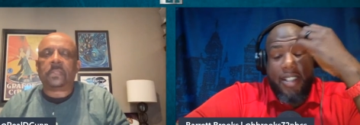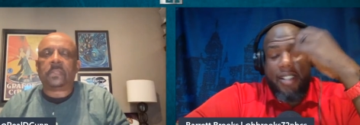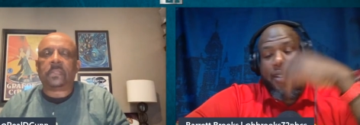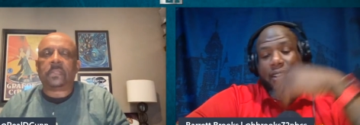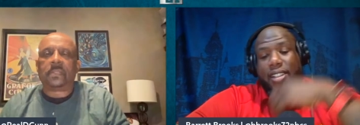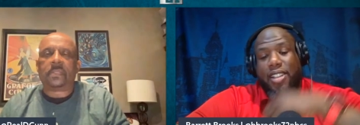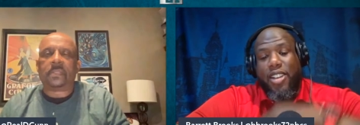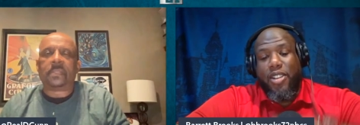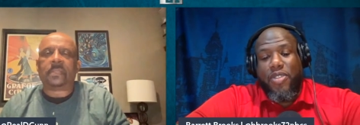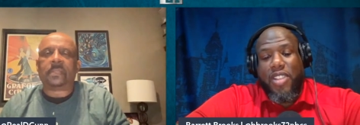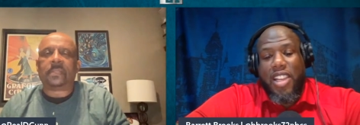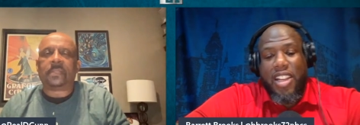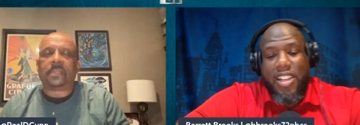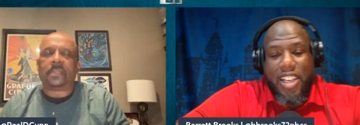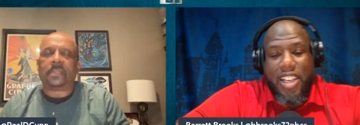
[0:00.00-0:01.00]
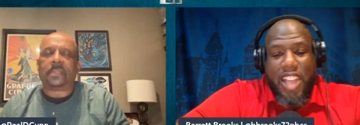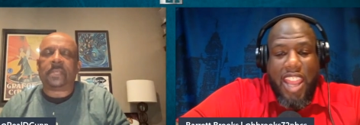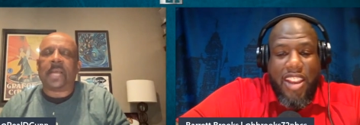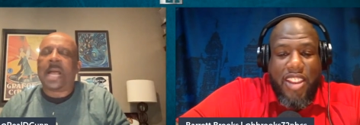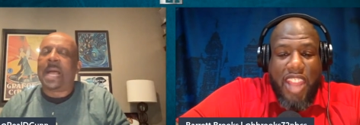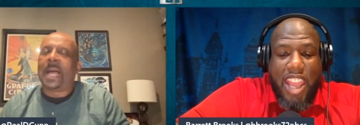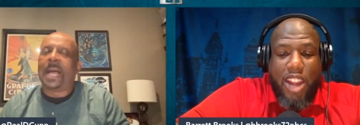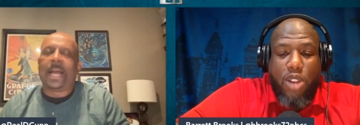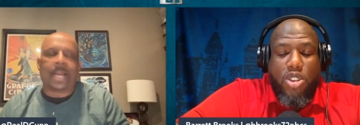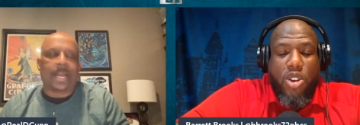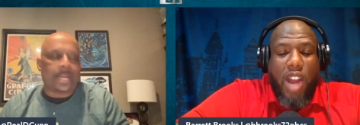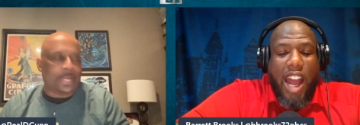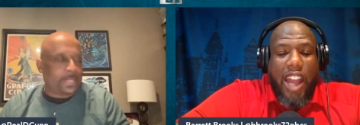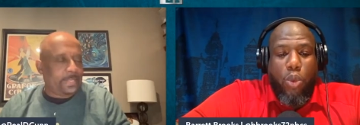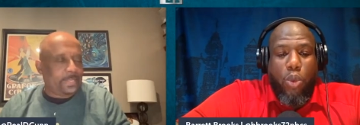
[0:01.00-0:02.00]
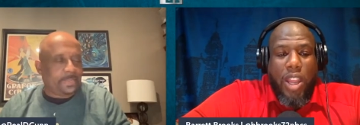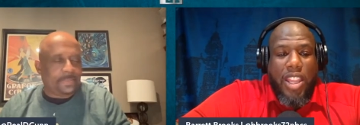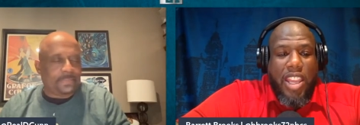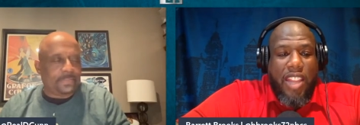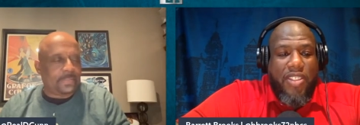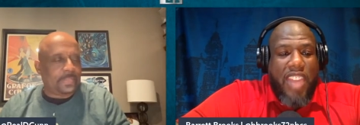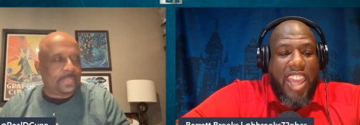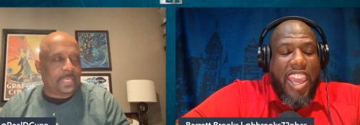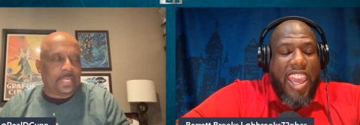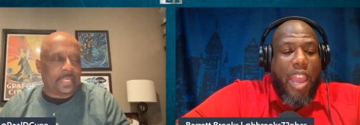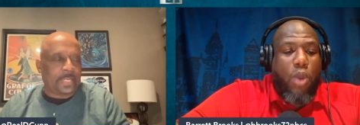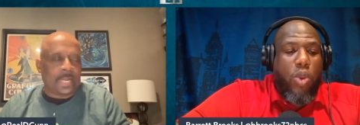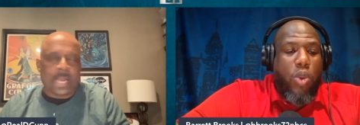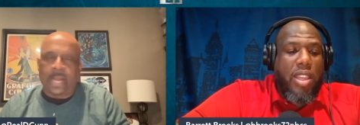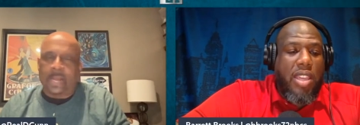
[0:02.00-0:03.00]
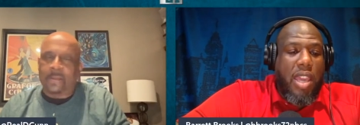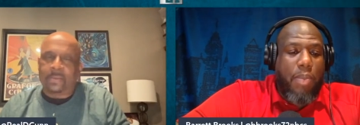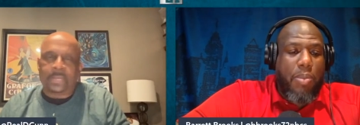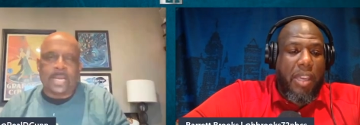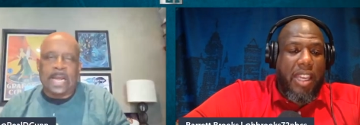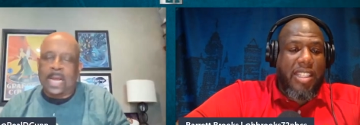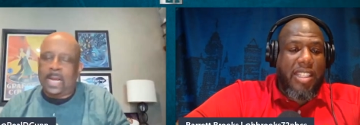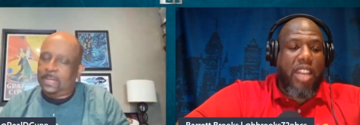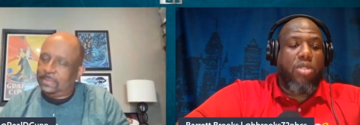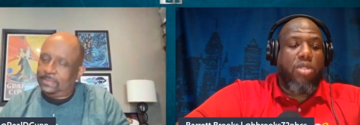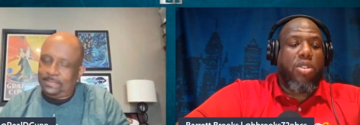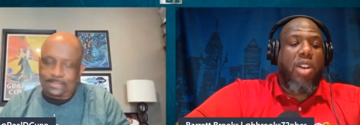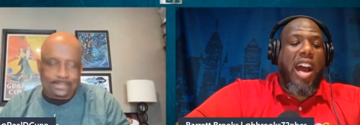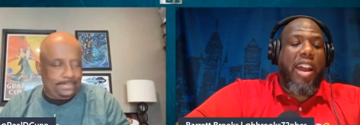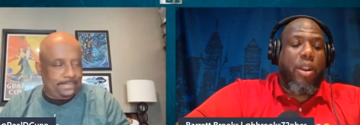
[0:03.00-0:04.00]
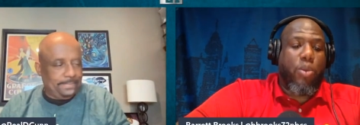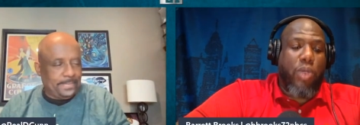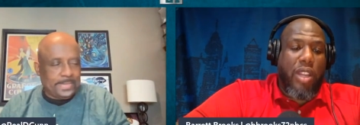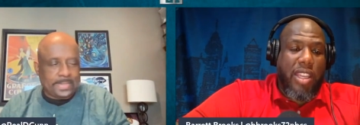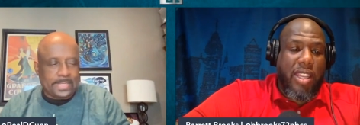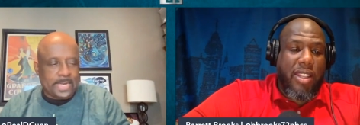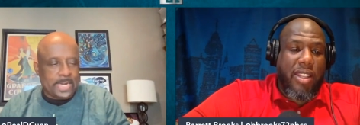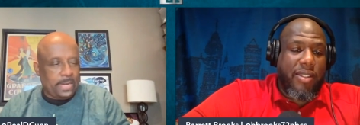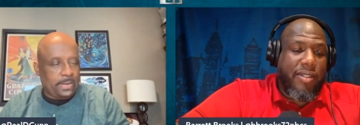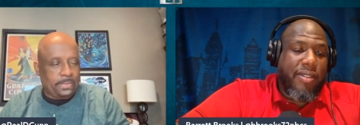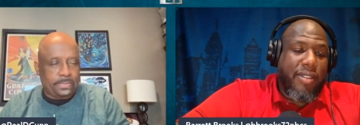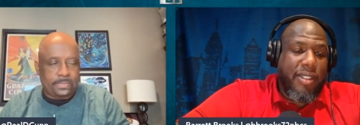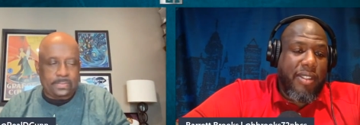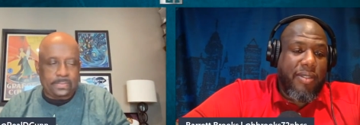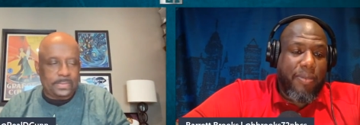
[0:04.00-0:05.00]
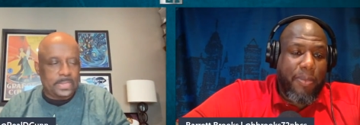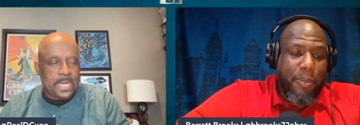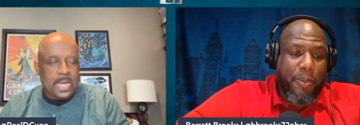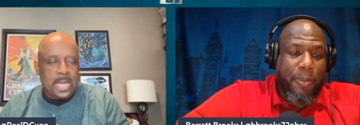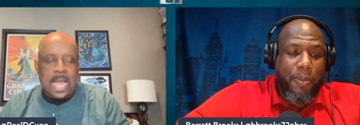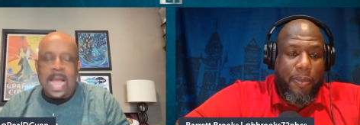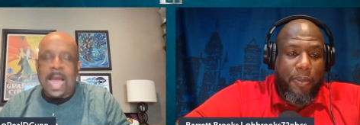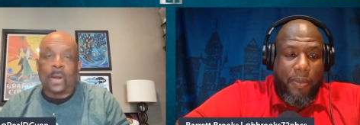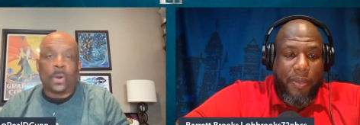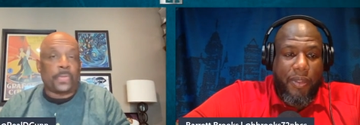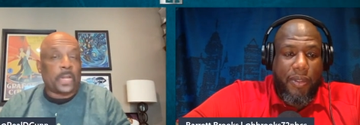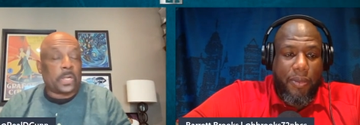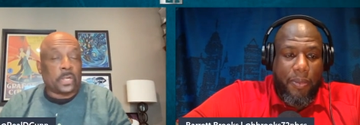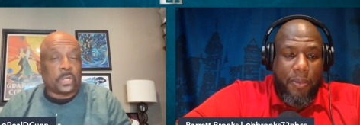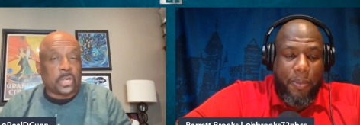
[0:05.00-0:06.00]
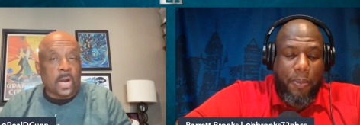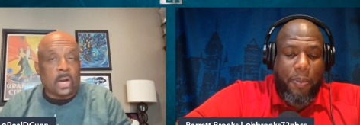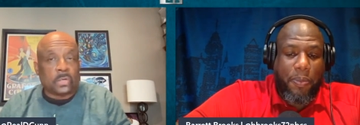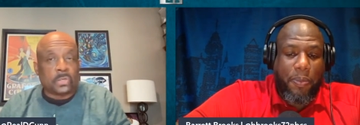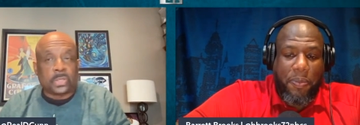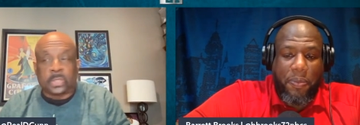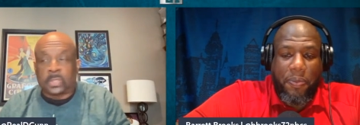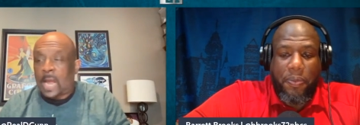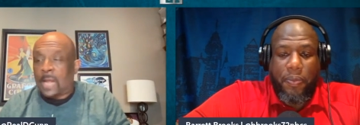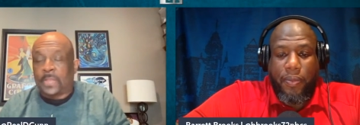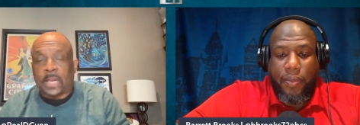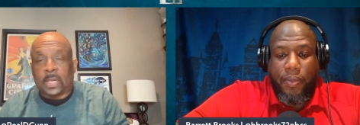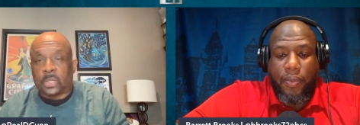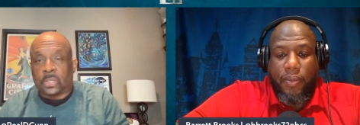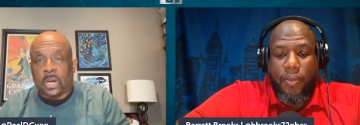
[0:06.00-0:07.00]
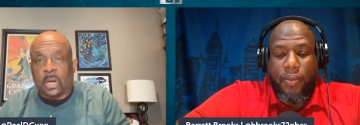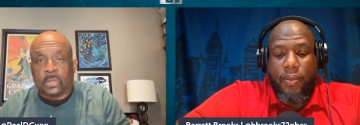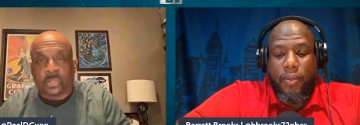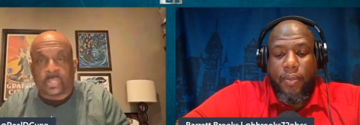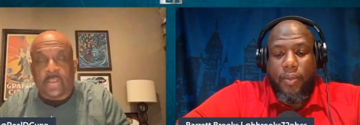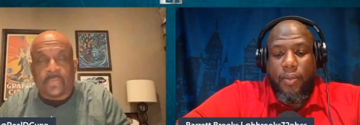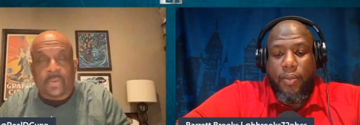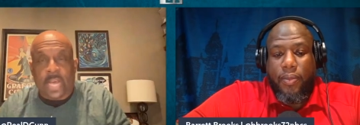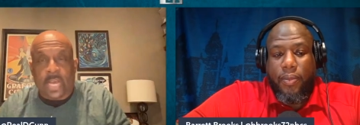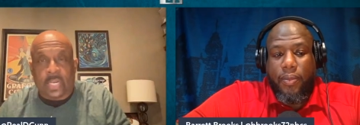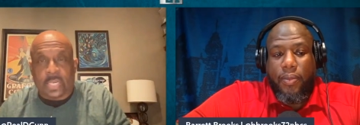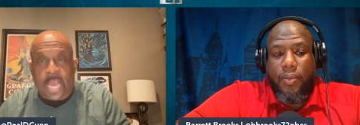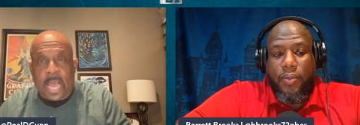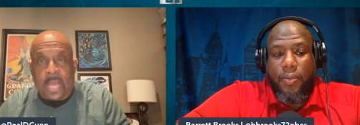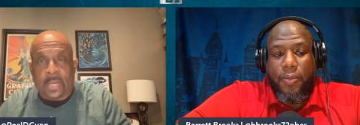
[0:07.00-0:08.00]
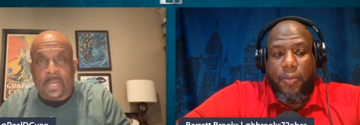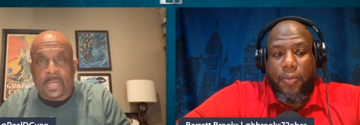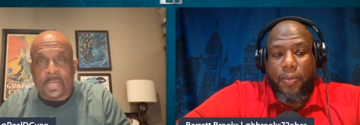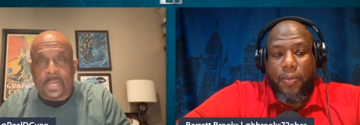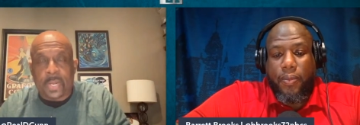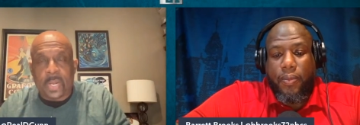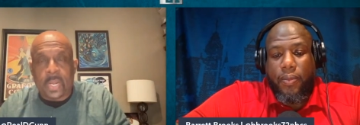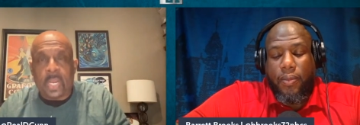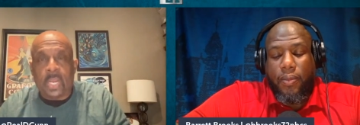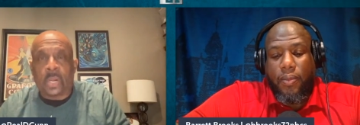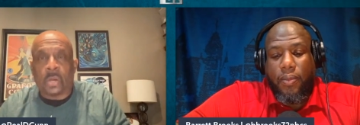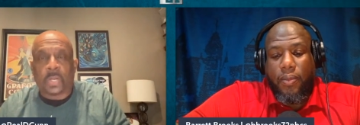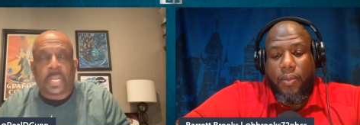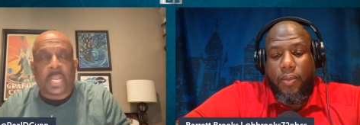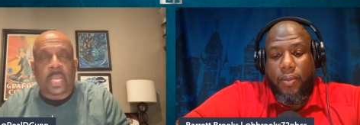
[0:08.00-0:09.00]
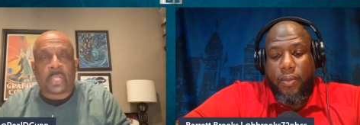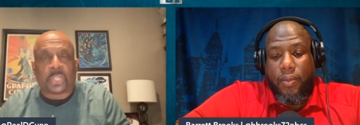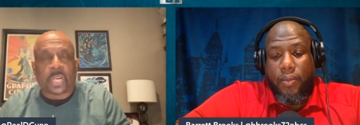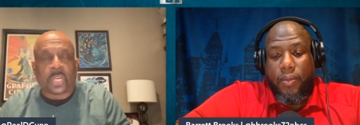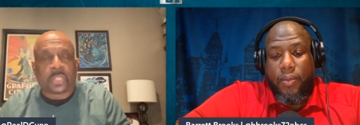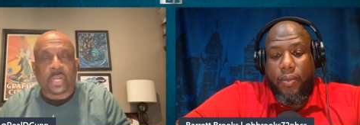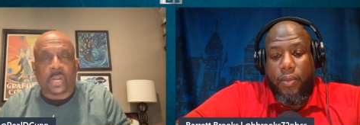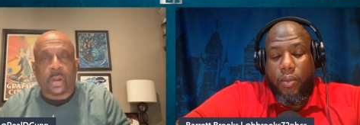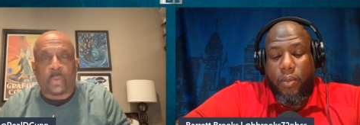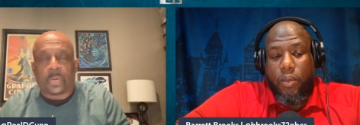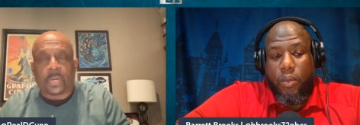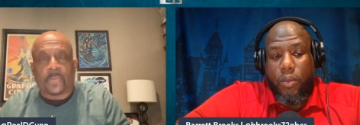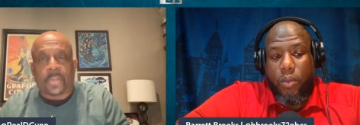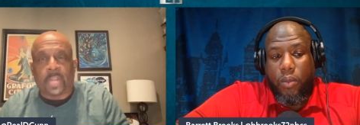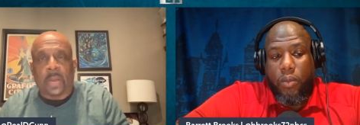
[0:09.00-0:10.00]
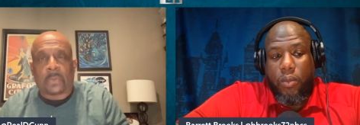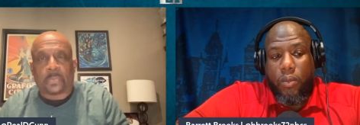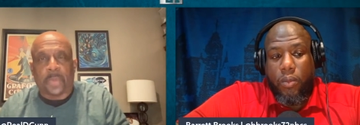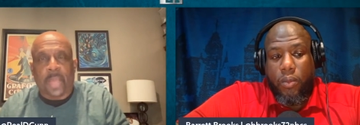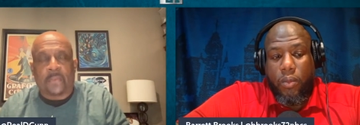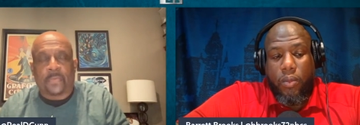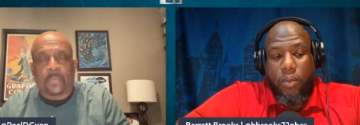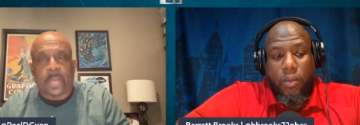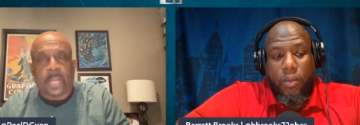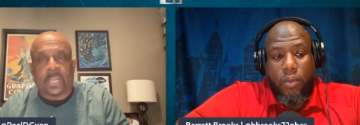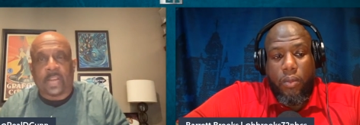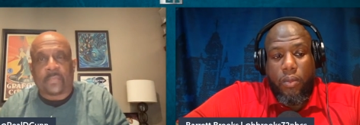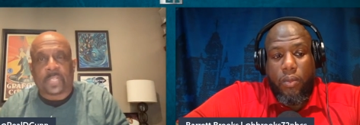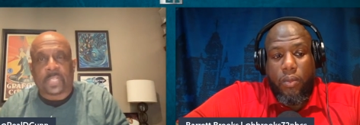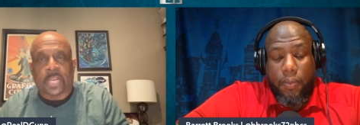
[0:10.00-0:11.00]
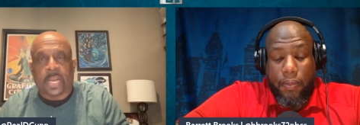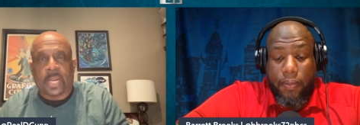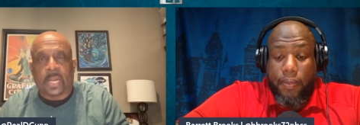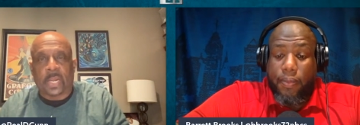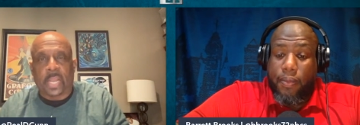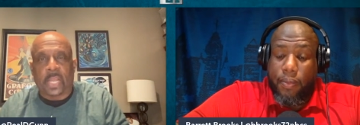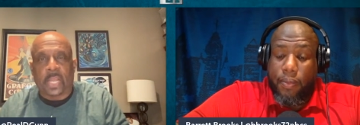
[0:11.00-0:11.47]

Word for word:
Speaker 1: you know, they they they don't know how to win yet. They can't win no, yet because no. they don't know how to win yet. No. I
Speaker 2: don't think the Chargers. I think the Chargers have a lot of talent. You know, the kid Justin Herbert, if he comes back from that devastating knee